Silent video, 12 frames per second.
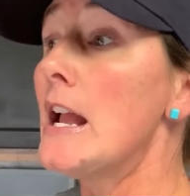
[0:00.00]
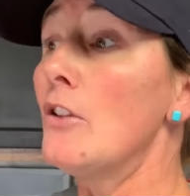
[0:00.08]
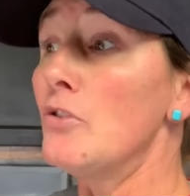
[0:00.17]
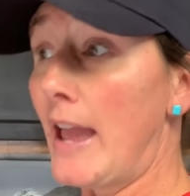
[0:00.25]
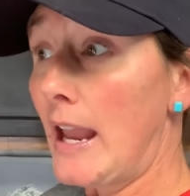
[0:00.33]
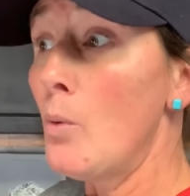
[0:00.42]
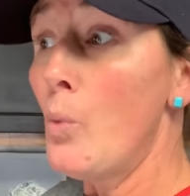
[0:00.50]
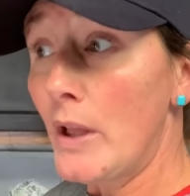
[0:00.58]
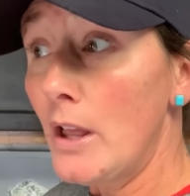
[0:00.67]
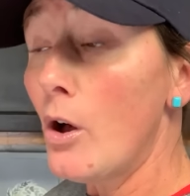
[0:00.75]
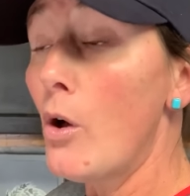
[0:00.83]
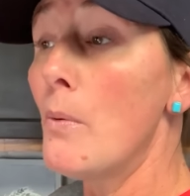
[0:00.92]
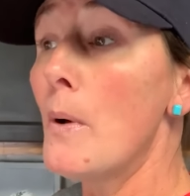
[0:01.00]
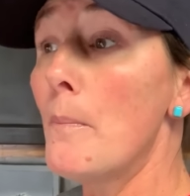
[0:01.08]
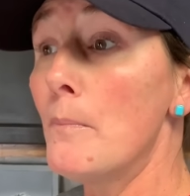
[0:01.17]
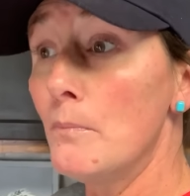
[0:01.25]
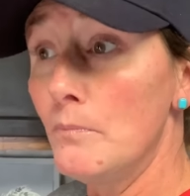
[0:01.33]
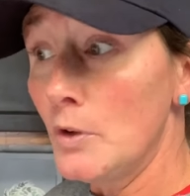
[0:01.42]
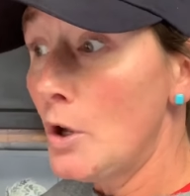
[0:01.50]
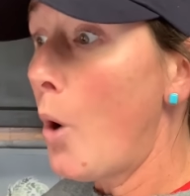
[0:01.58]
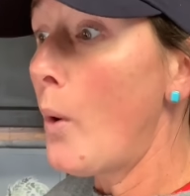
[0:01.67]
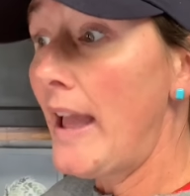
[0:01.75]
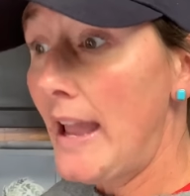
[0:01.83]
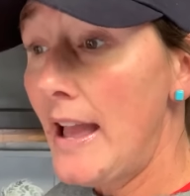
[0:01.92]
they will go
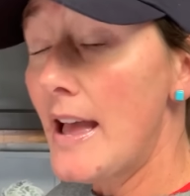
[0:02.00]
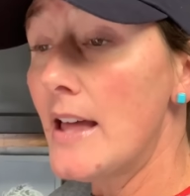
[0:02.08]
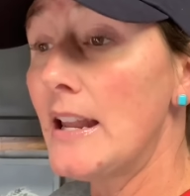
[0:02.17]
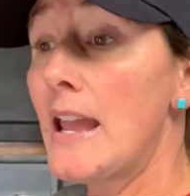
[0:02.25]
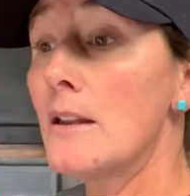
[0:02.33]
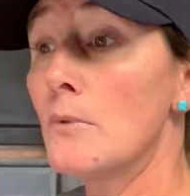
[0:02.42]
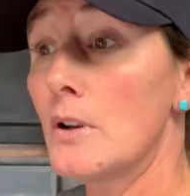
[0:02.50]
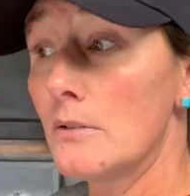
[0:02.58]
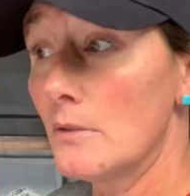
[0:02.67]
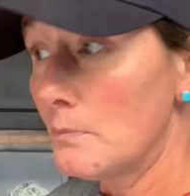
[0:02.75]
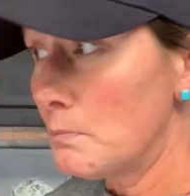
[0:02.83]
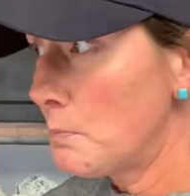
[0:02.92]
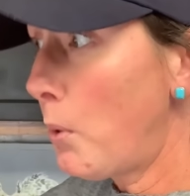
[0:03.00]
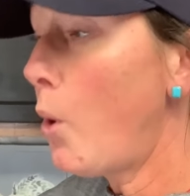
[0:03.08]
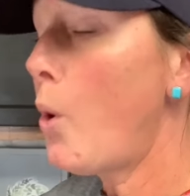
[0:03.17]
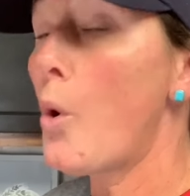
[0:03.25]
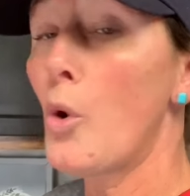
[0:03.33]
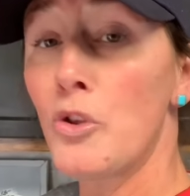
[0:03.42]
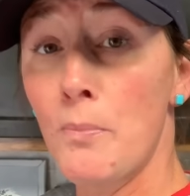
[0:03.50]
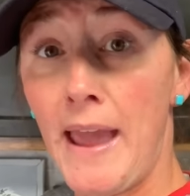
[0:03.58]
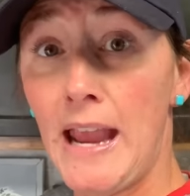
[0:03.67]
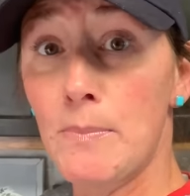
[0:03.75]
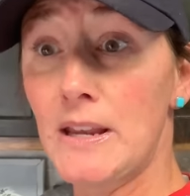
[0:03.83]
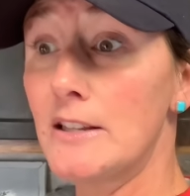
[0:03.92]
ahead and pull the
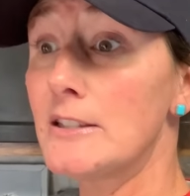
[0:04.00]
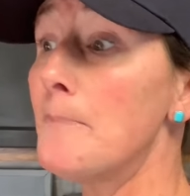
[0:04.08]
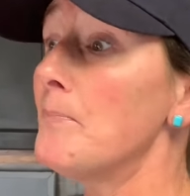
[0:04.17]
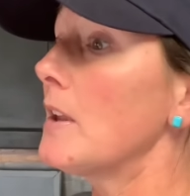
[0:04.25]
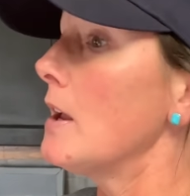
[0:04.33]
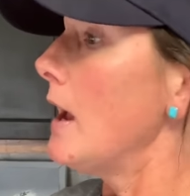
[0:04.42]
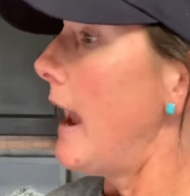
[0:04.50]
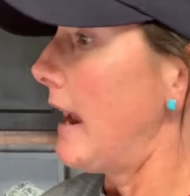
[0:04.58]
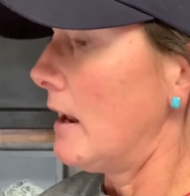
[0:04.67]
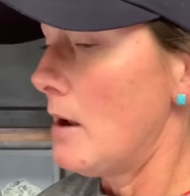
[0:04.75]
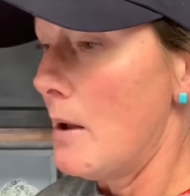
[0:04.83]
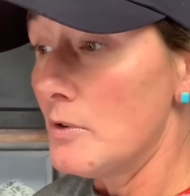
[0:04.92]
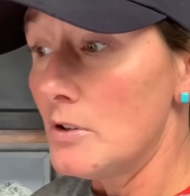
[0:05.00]
babies and